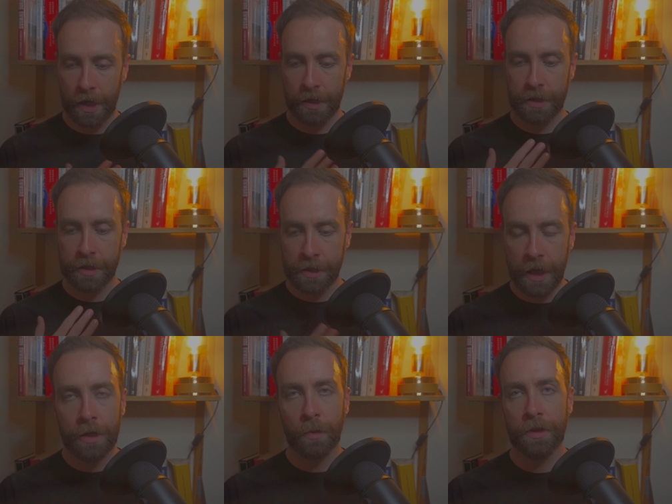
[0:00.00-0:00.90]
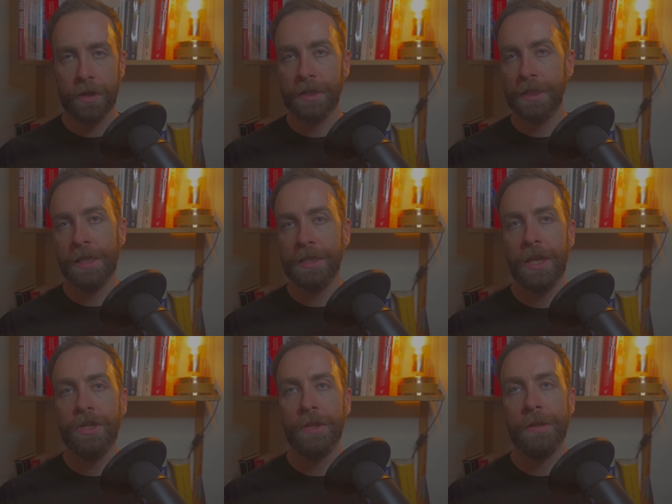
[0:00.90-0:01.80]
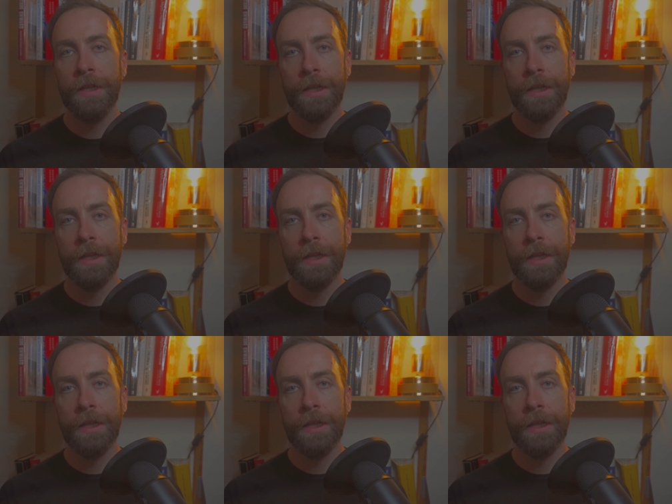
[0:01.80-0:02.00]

and sit with this sensation?